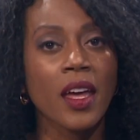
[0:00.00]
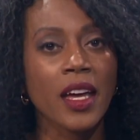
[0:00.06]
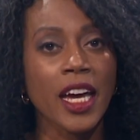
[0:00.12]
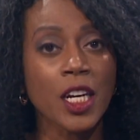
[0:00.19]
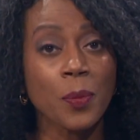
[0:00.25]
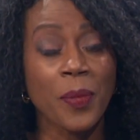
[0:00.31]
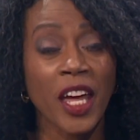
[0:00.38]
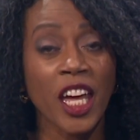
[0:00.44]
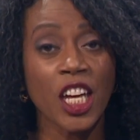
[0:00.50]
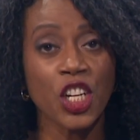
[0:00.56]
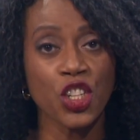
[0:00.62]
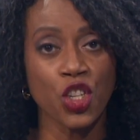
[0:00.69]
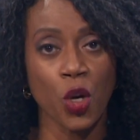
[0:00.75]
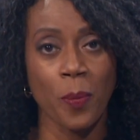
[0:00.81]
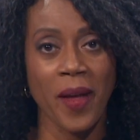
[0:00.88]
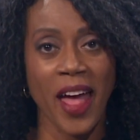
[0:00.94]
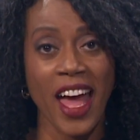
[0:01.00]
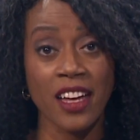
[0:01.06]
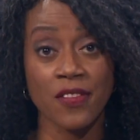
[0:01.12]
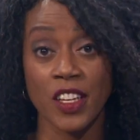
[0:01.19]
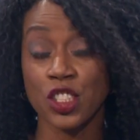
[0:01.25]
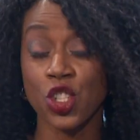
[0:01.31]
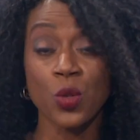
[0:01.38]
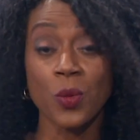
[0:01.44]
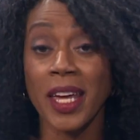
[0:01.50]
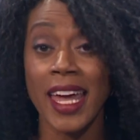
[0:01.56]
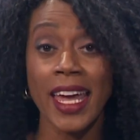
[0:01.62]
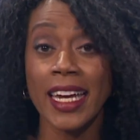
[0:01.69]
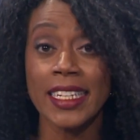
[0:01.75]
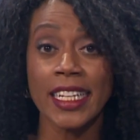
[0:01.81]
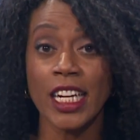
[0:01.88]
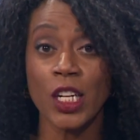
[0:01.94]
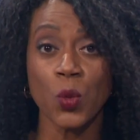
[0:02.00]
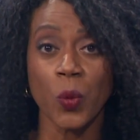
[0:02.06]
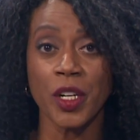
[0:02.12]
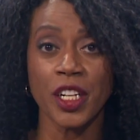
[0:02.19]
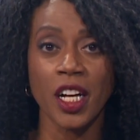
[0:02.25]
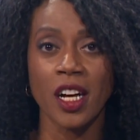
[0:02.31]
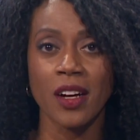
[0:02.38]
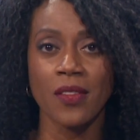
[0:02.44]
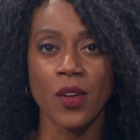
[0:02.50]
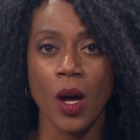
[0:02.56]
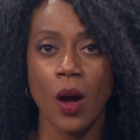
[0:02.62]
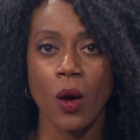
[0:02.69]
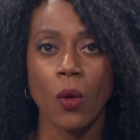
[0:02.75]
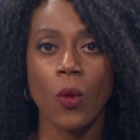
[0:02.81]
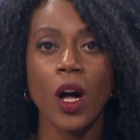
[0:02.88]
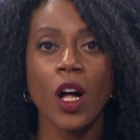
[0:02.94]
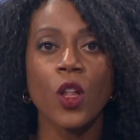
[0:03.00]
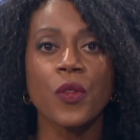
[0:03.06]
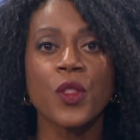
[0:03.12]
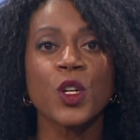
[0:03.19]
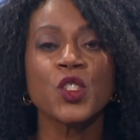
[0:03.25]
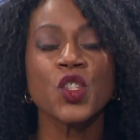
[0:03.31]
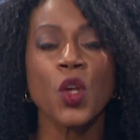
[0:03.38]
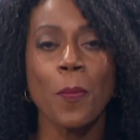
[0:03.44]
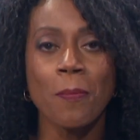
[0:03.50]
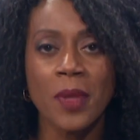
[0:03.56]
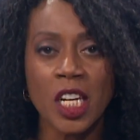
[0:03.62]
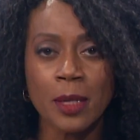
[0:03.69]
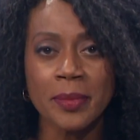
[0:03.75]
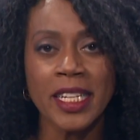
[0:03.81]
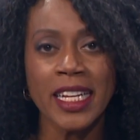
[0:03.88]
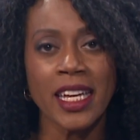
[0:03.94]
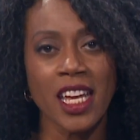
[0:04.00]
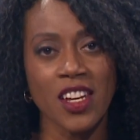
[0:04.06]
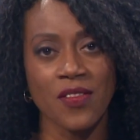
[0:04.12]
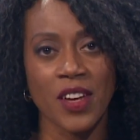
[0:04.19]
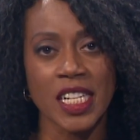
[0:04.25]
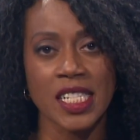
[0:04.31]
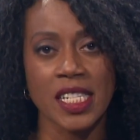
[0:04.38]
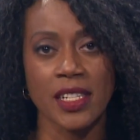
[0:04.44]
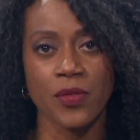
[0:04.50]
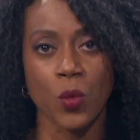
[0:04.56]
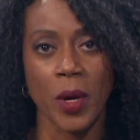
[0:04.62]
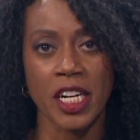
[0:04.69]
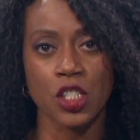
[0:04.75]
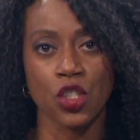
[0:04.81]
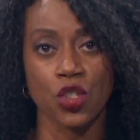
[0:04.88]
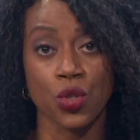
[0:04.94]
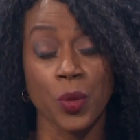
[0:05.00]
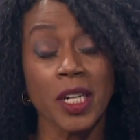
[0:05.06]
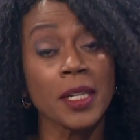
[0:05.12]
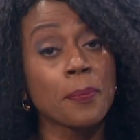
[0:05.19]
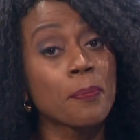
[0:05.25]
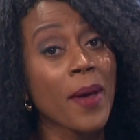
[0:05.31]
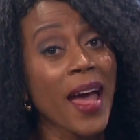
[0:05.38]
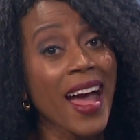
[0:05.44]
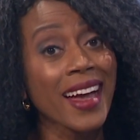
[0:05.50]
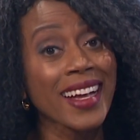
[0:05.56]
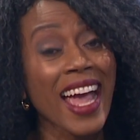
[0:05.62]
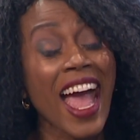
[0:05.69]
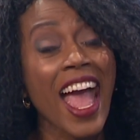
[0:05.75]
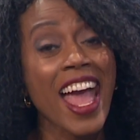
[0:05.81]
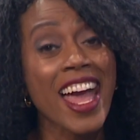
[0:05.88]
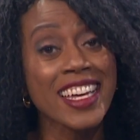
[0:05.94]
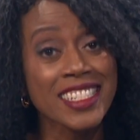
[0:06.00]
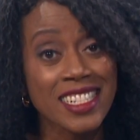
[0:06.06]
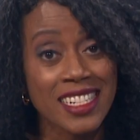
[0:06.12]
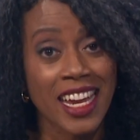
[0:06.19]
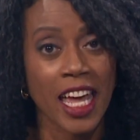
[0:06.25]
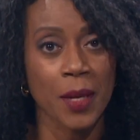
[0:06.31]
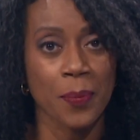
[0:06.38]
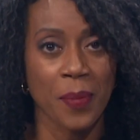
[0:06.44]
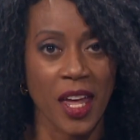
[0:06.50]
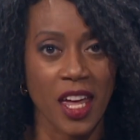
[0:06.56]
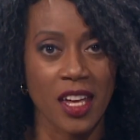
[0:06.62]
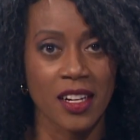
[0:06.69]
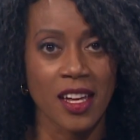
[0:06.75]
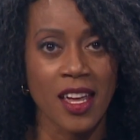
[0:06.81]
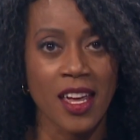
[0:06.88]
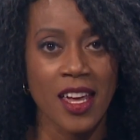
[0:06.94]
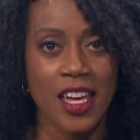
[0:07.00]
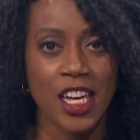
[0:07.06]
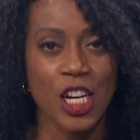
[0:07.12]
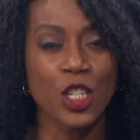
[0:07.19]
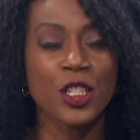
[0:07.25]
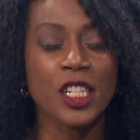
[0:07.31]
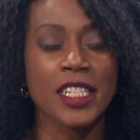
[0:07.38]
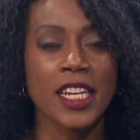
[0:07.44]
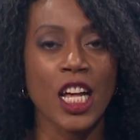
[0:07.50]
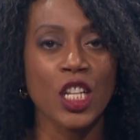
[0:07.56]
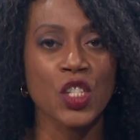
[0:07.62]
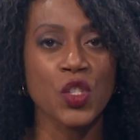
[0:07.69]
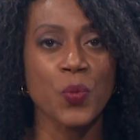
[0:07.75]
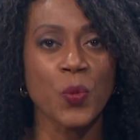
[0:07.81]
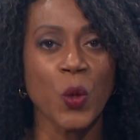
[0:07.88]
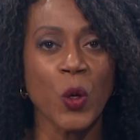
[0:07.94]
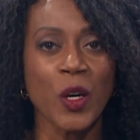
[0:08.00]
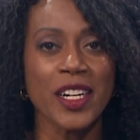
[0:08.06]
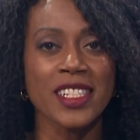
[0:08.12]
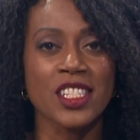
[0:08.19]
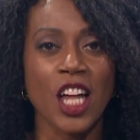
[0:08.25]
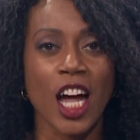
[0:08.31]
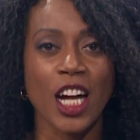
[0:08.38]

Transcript: Got a pain in your back that you can't get rid of? Well, there's a minimally invasive way to treat back and neck pain. Here to tell us more is